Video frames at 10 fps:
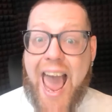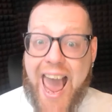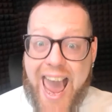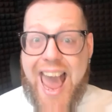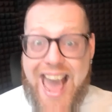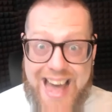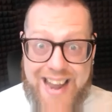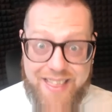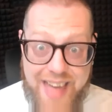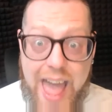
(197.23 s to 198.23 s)

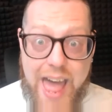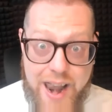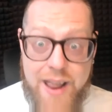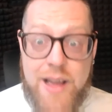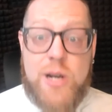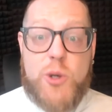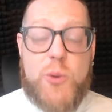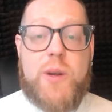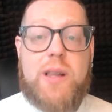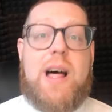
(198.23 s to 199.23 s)
and then to
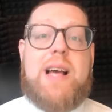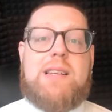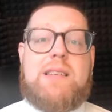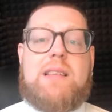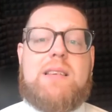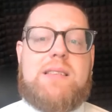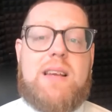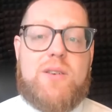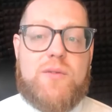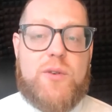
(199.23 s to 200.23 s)
realize that the
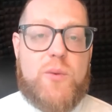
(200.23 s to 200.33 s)
Center for